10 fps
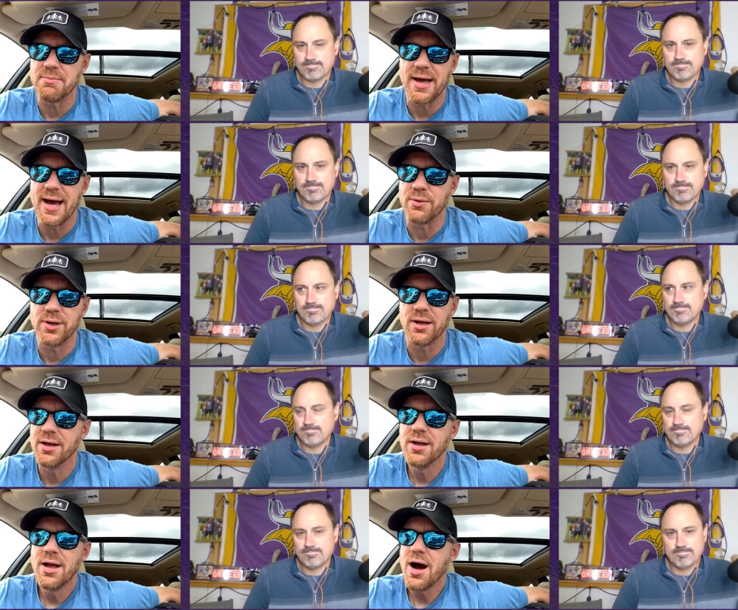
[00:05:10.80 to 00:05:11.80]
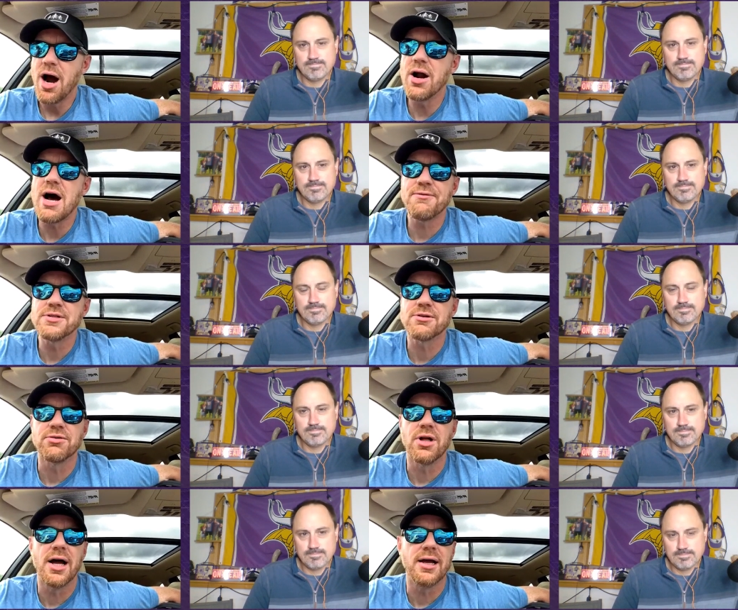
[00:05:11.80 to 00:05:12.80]
Speaker 1: bad. We, our offensive
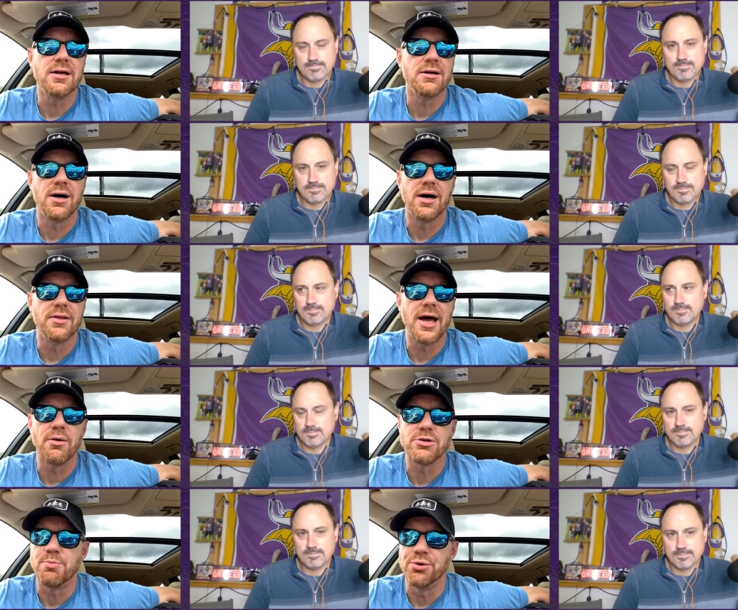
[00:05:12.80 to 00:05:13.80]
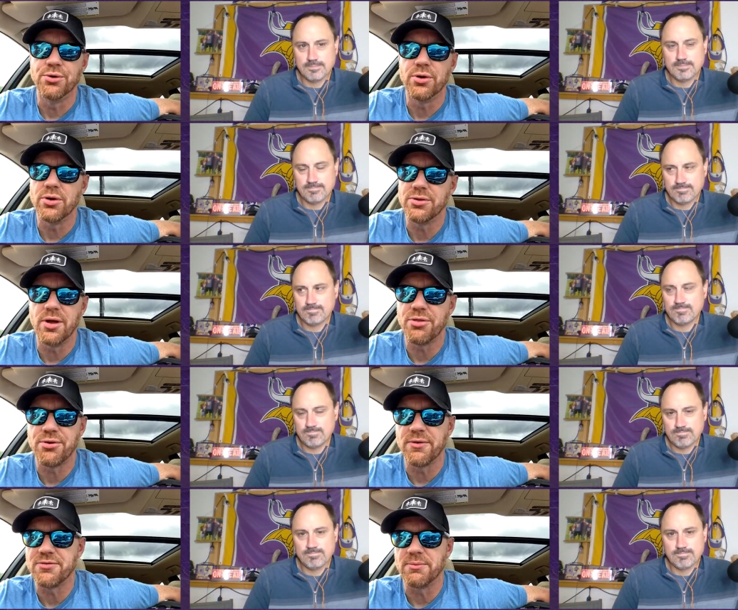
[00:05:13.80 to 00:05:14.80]
line, uh, that was brutal
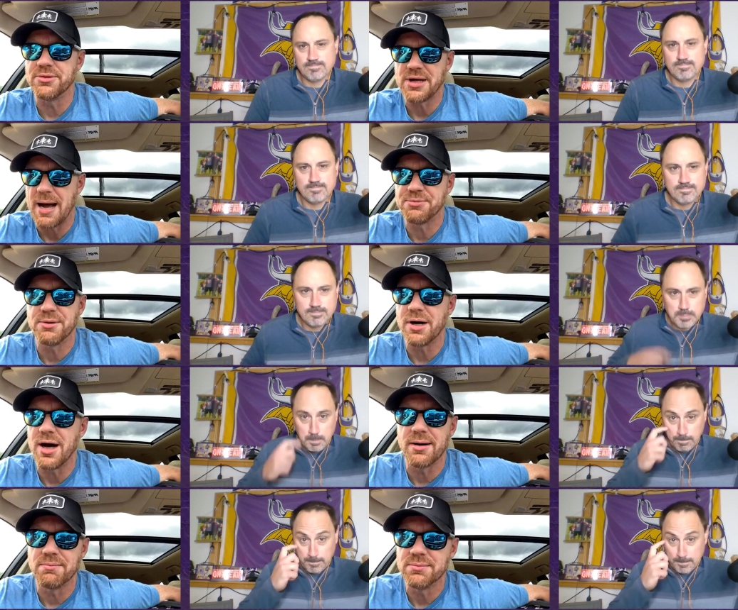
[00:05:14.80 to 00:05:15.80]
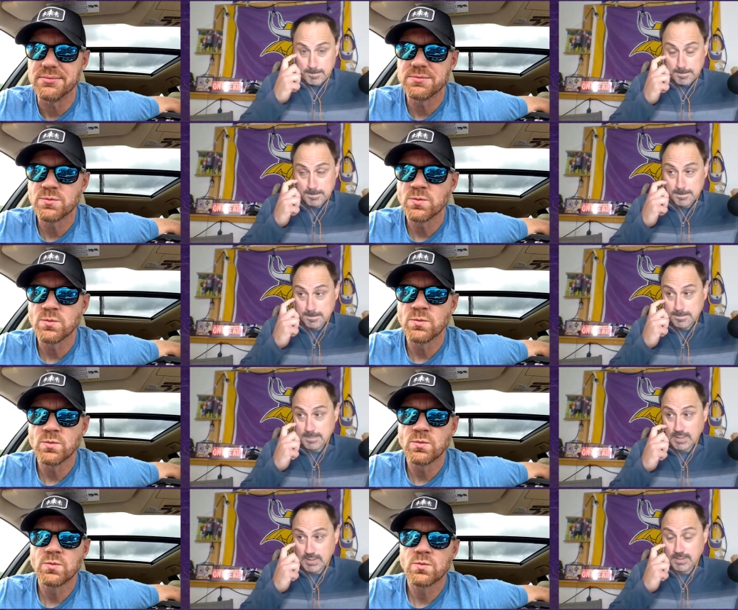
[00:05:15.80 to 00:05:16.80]
from top to bottom.
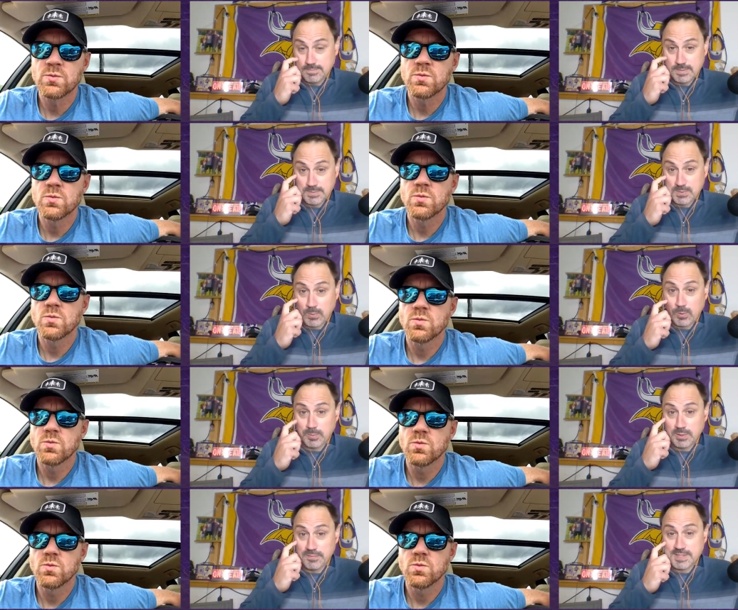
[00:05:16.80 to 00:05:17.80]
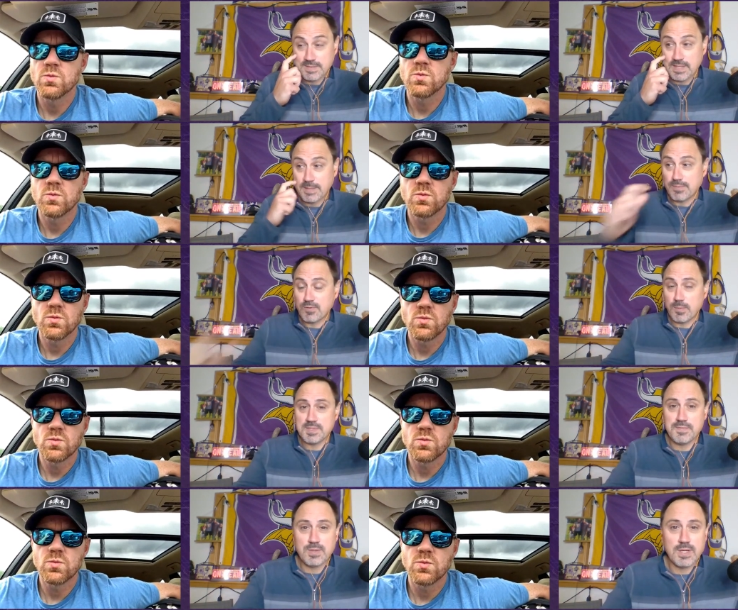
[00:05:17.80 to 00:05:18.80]
Speaker 2: Yeah, it was a horrible offensive line performance.
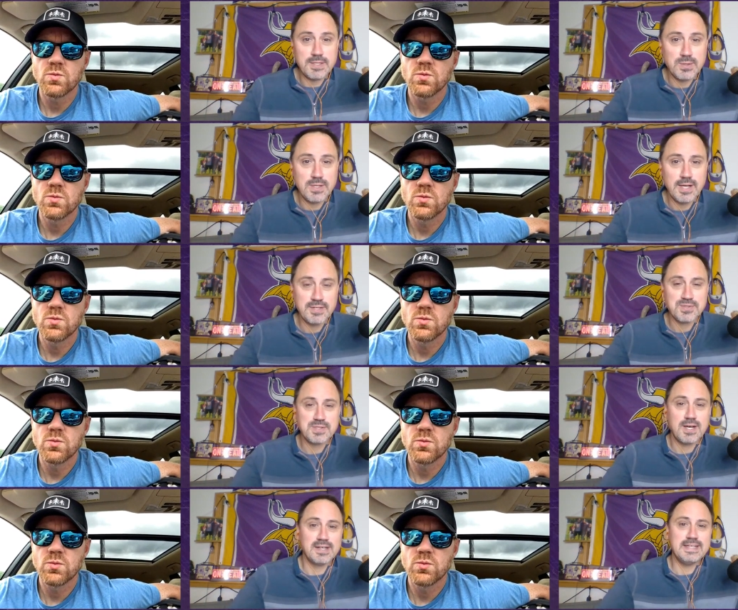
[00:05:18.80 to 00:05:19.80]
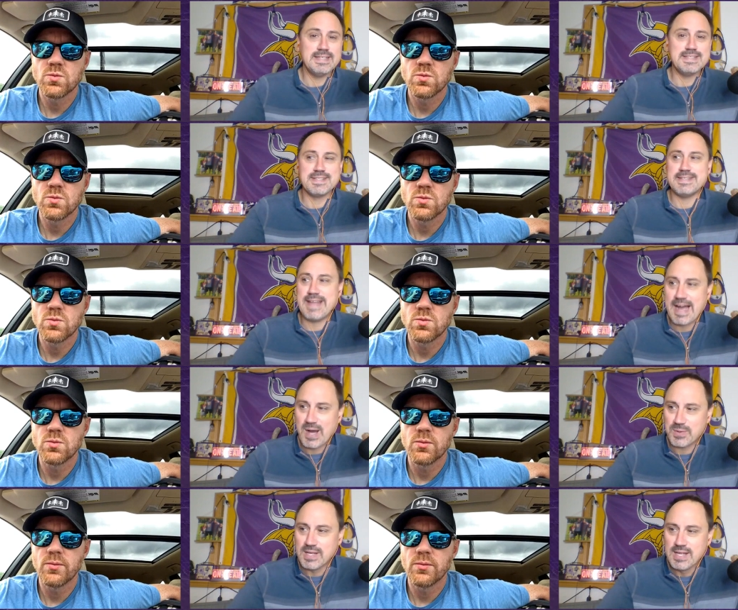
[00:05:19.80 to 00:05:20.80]
If you're on the O line, your stock is
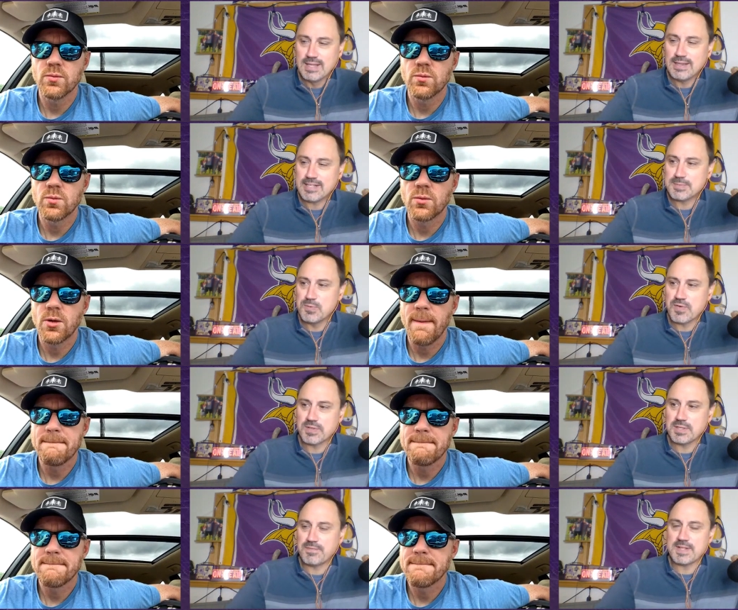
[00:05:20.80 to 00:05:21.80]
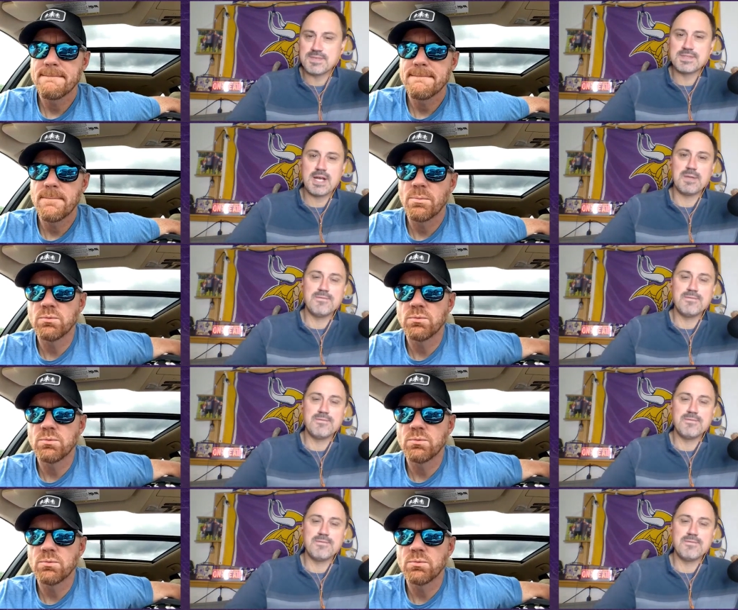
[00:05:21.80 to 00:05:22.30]
down. Let's move over to the defensive side of the